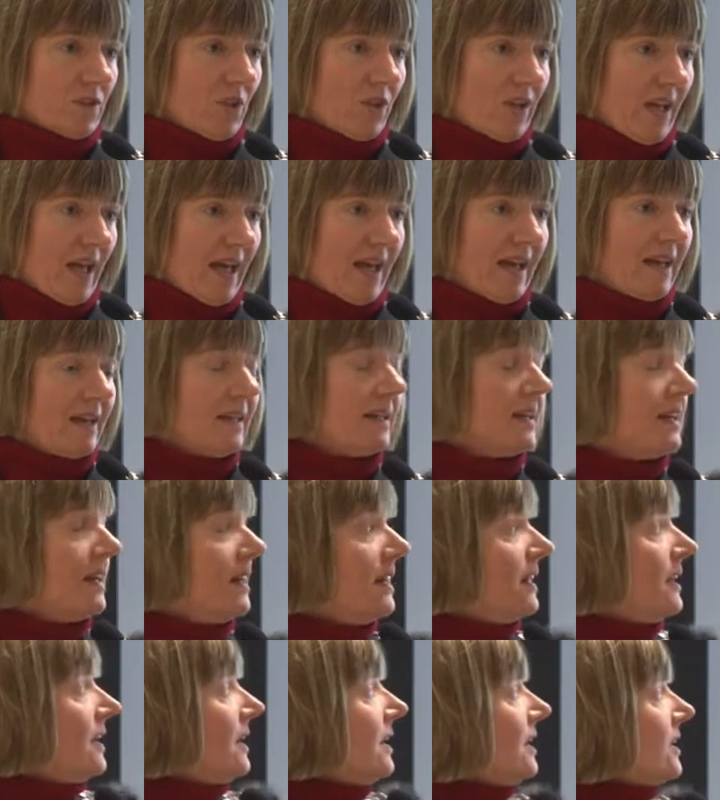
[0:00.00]
Okay,
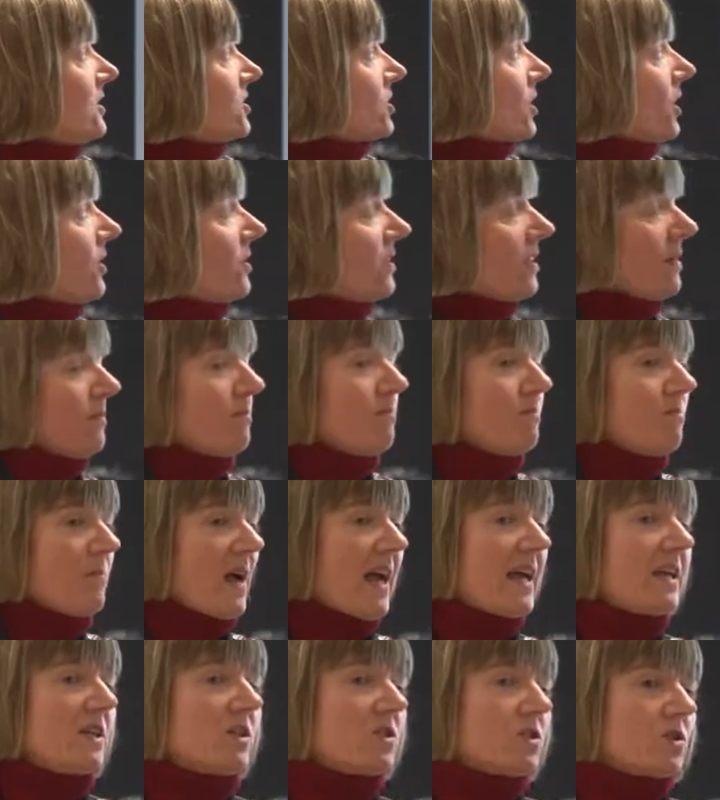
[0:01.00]
so
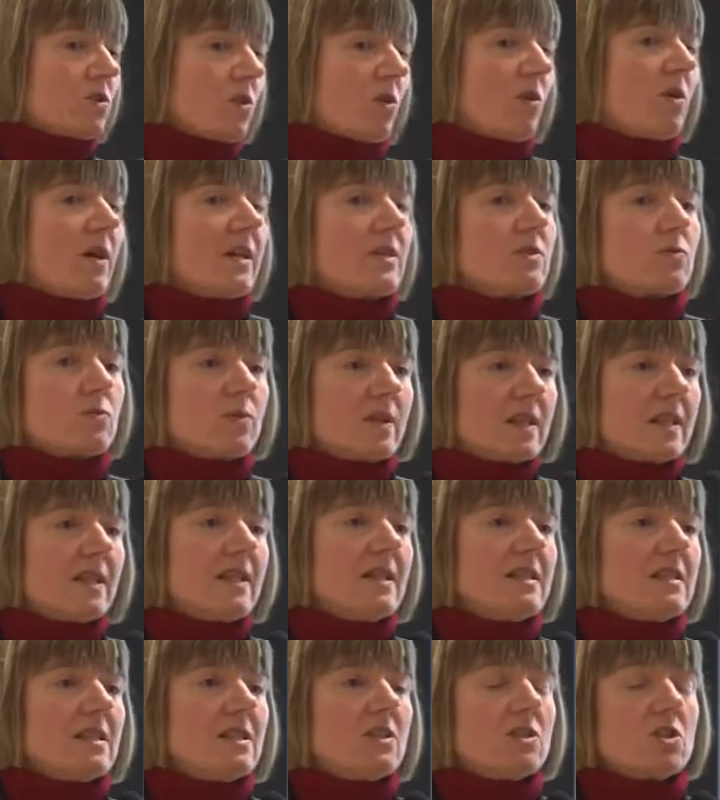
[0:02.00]
make sure, it's
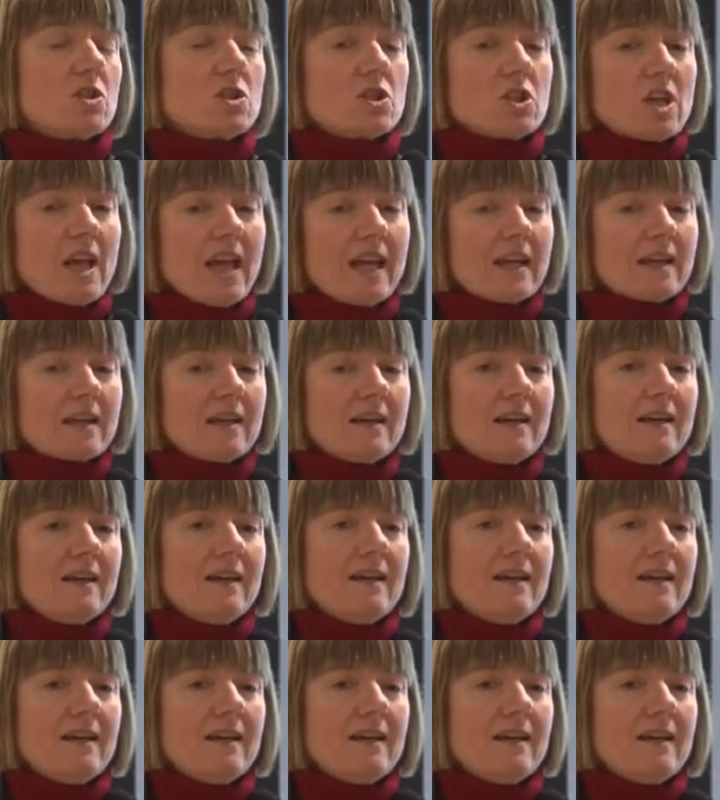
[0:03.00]
really easy to check.